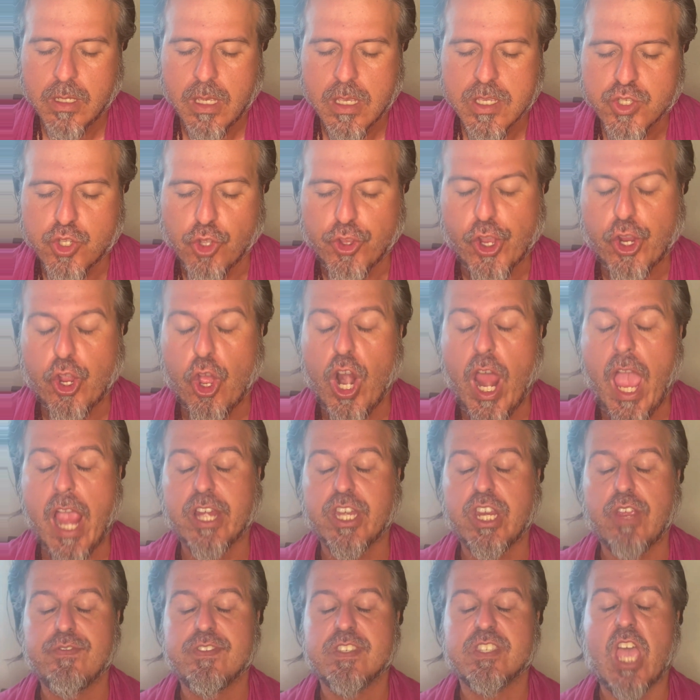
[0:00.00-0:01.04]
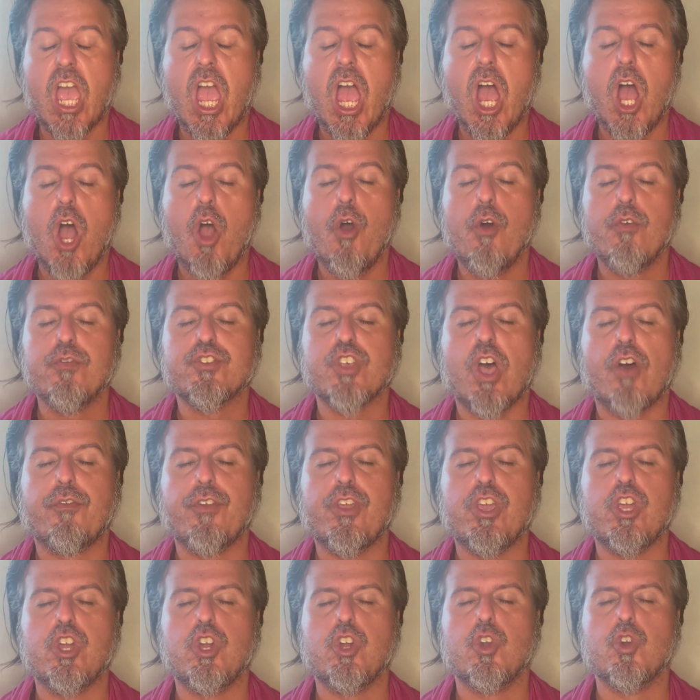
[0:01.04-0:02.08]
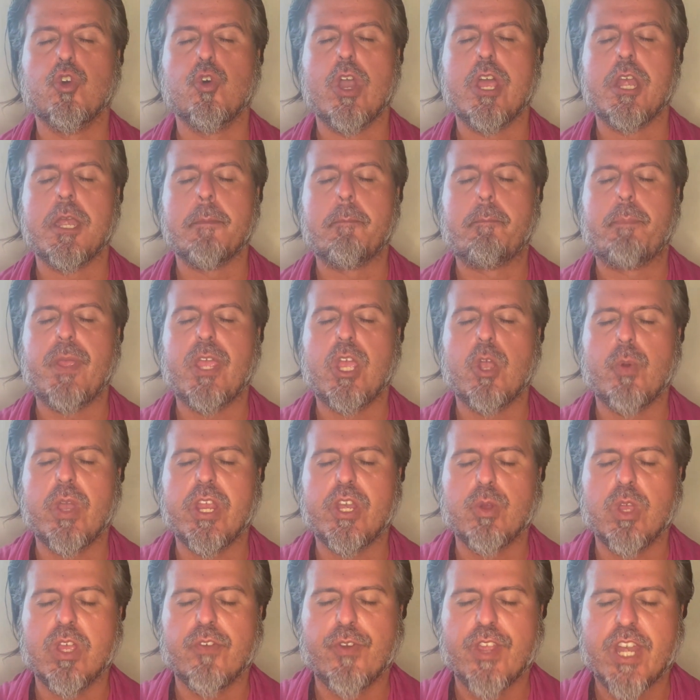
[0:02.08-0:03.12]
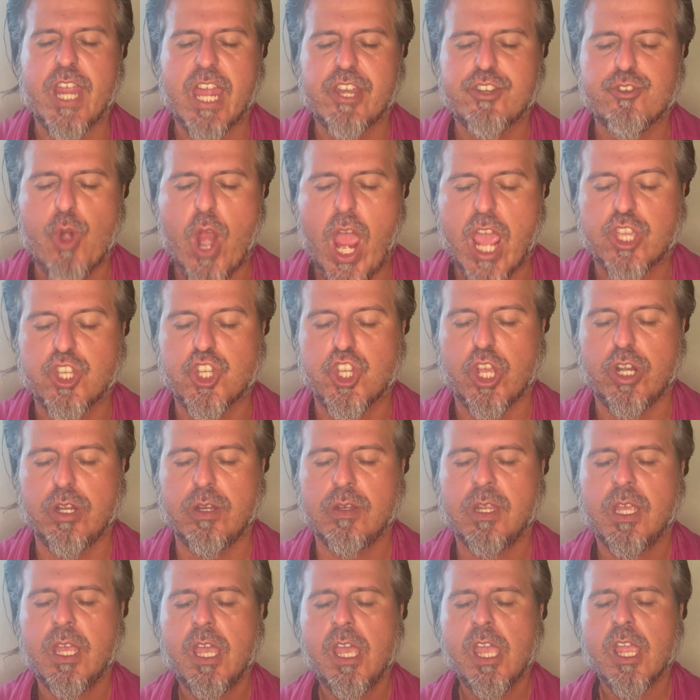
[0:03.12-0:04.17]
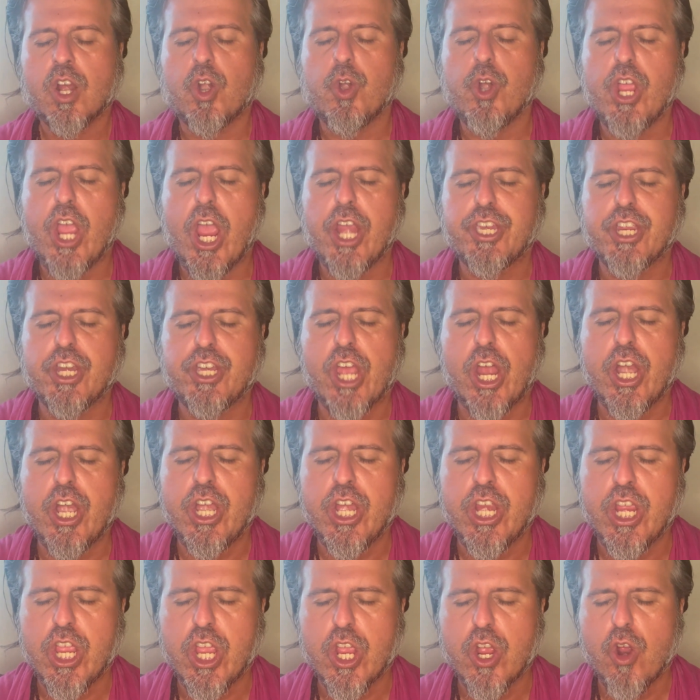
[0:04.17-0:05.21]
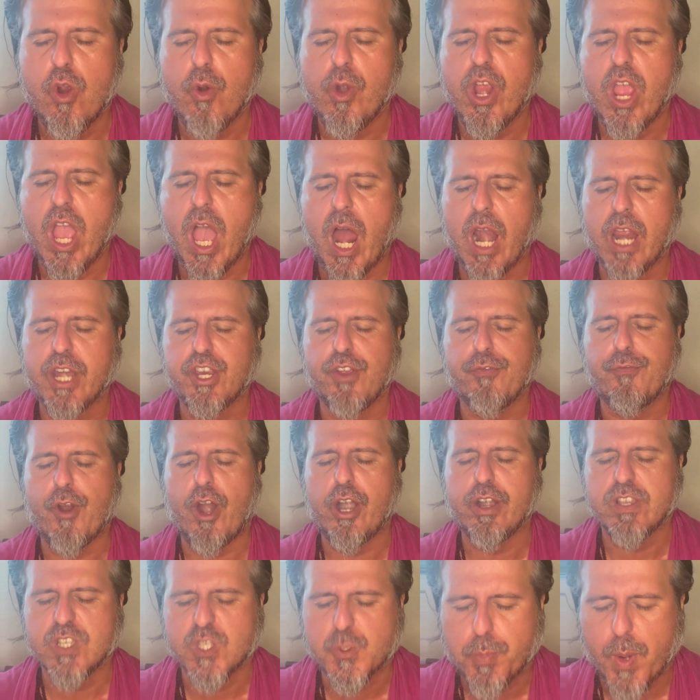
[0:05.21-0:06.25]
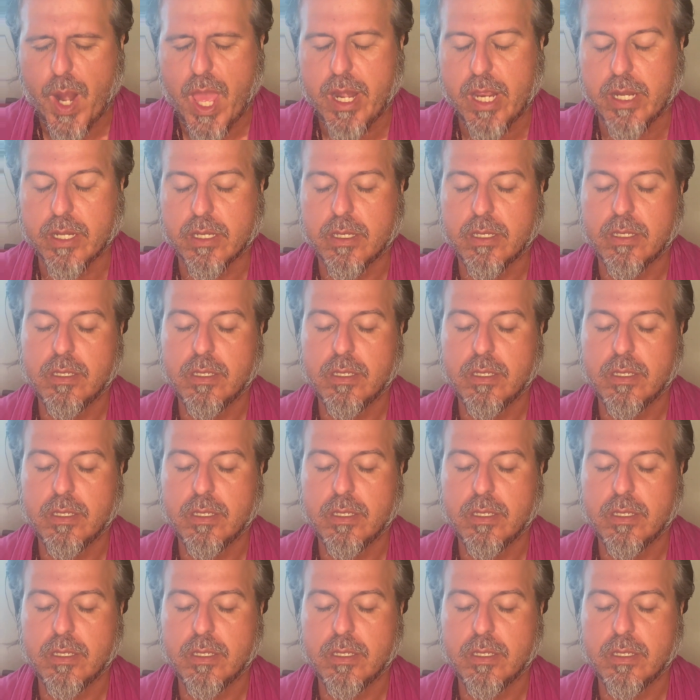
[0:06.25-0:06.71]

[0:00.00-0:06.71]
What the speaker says: So the collective selves of you and imbued with the attraction created a new reality for this planet.